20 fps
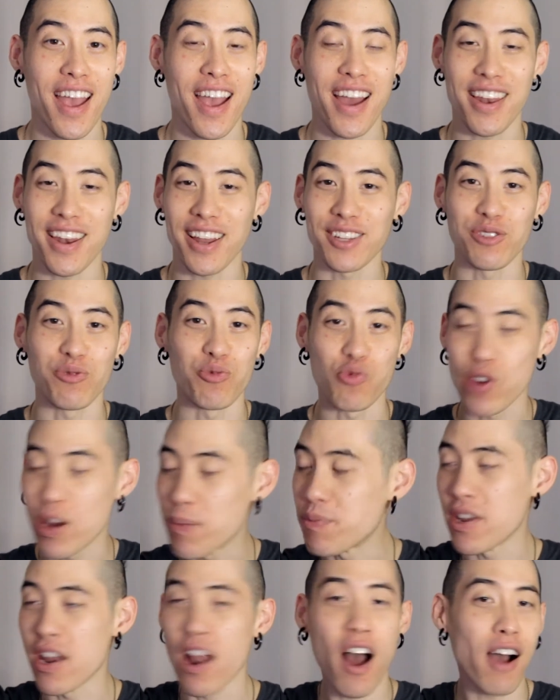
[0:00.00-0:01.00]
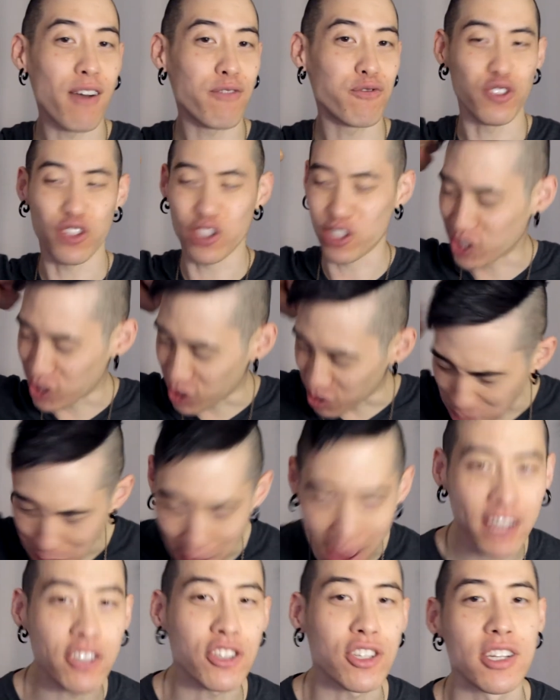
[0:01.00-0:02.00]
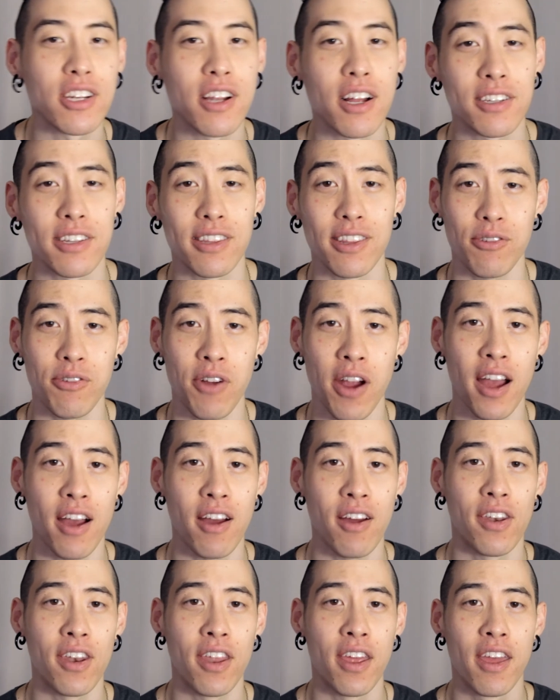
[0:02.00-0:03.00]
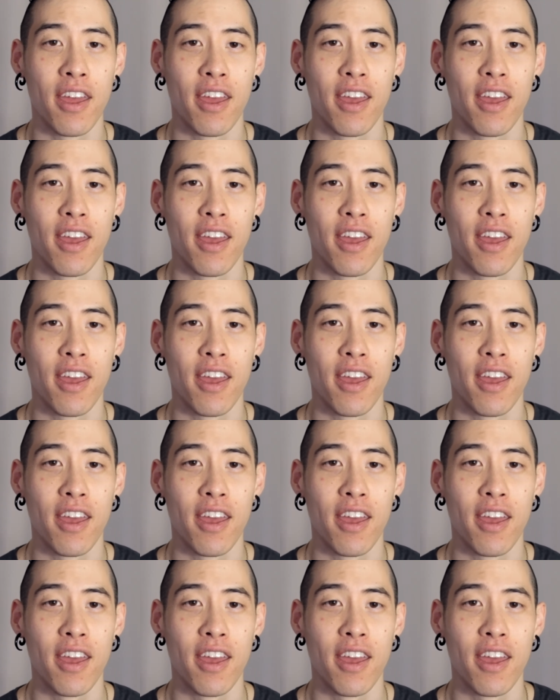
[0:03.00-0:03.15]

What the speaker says: And I ripped it off and just smashed it onto the ground.